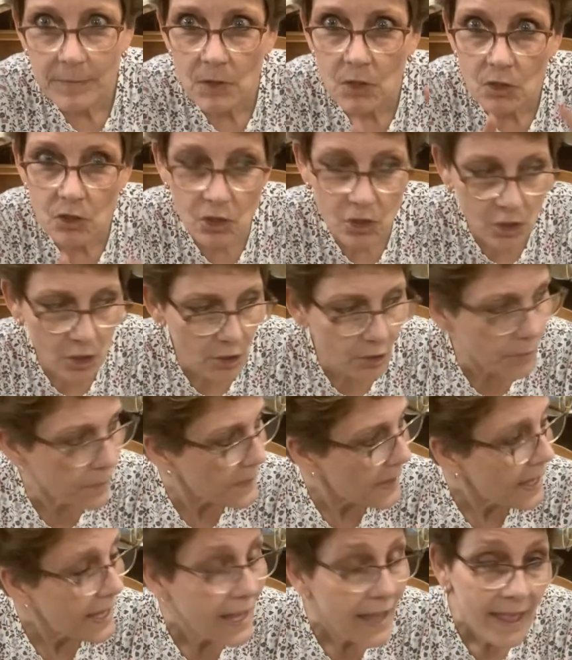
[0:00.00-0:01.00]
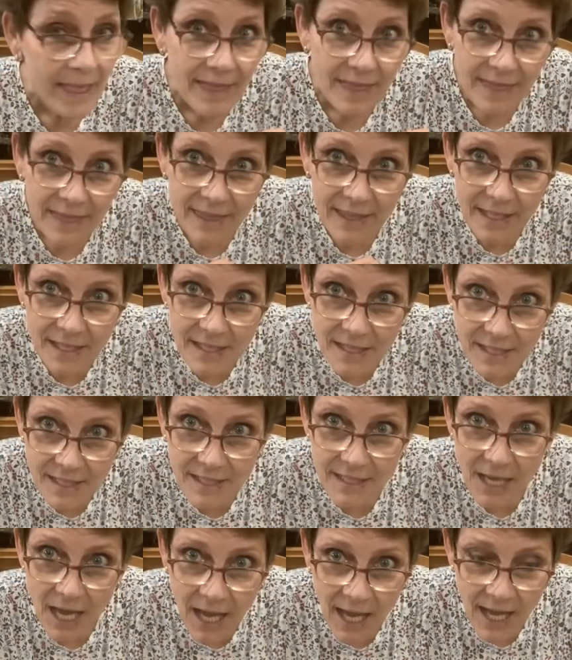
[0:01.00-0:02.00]
So this
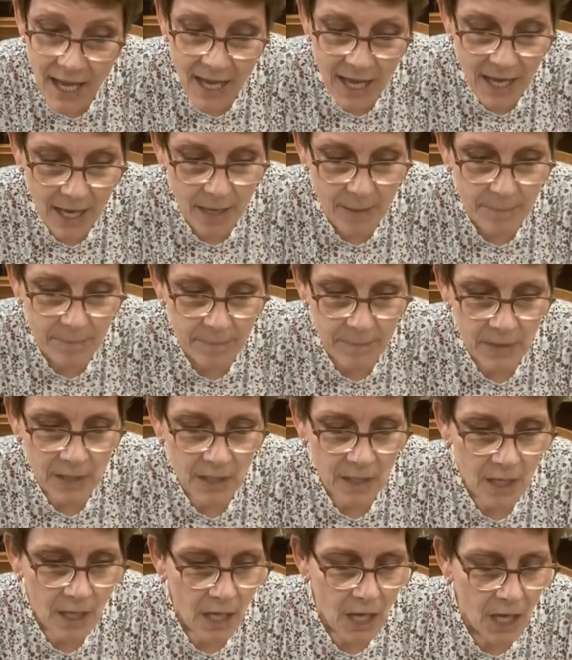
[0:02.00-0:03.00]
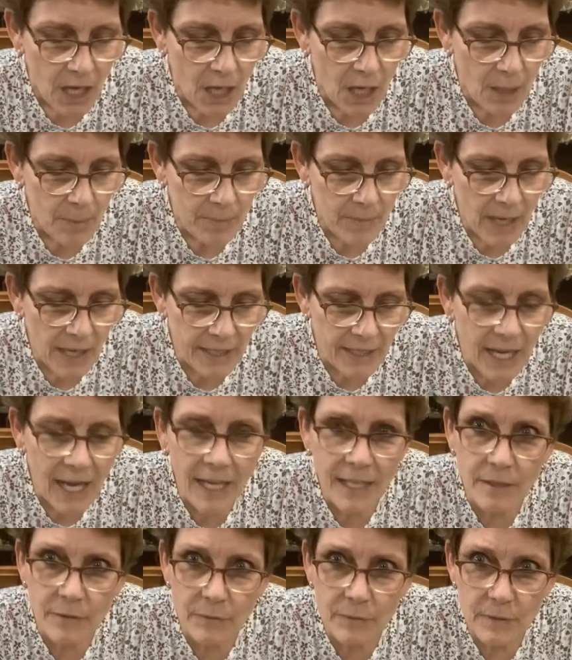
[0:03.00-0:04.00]
time, um, I
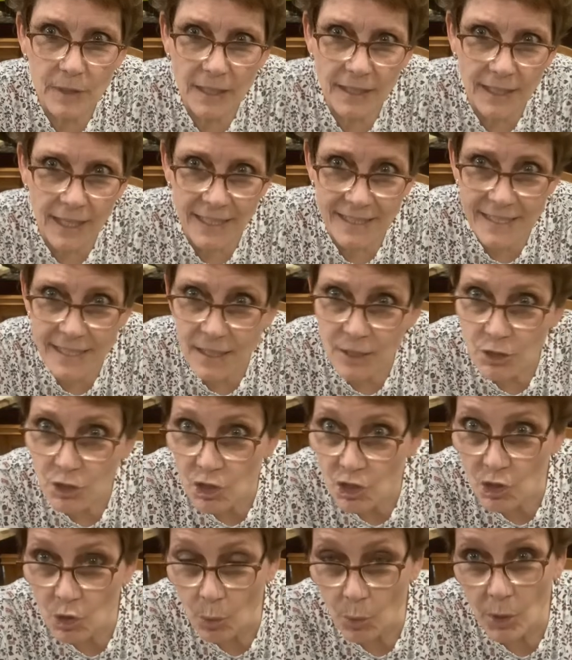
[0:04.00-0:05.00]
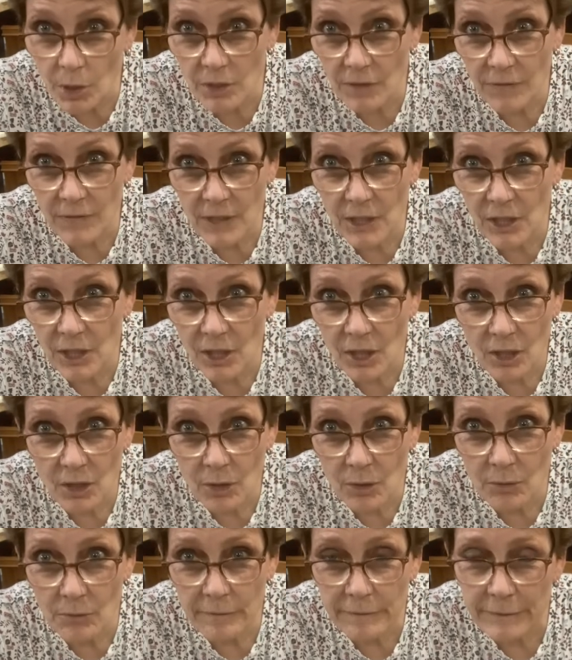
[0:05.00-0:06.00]
kind of, I did a short
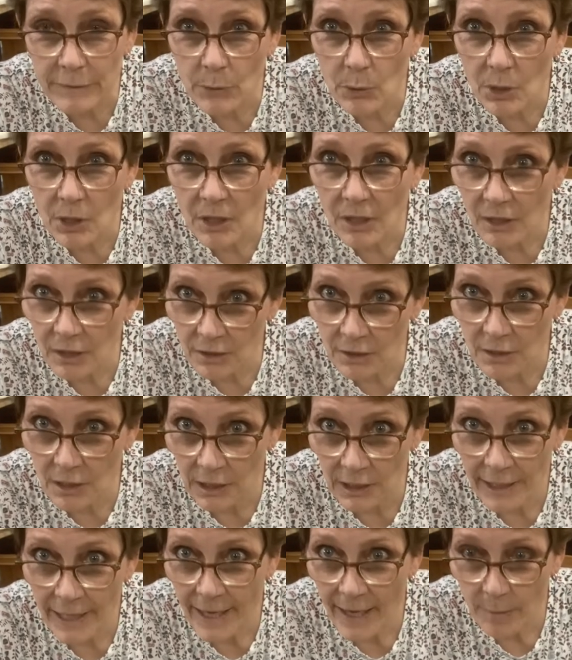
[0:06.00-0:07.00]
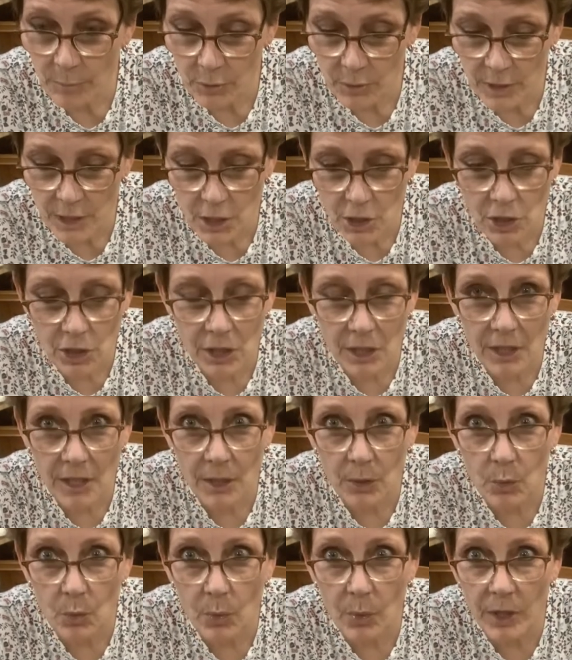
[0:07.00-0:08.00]
video for a
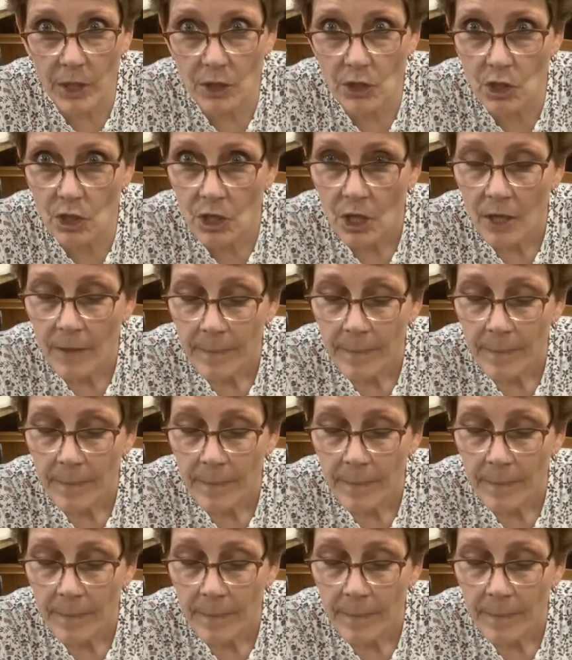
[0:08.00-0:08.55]
collaboration which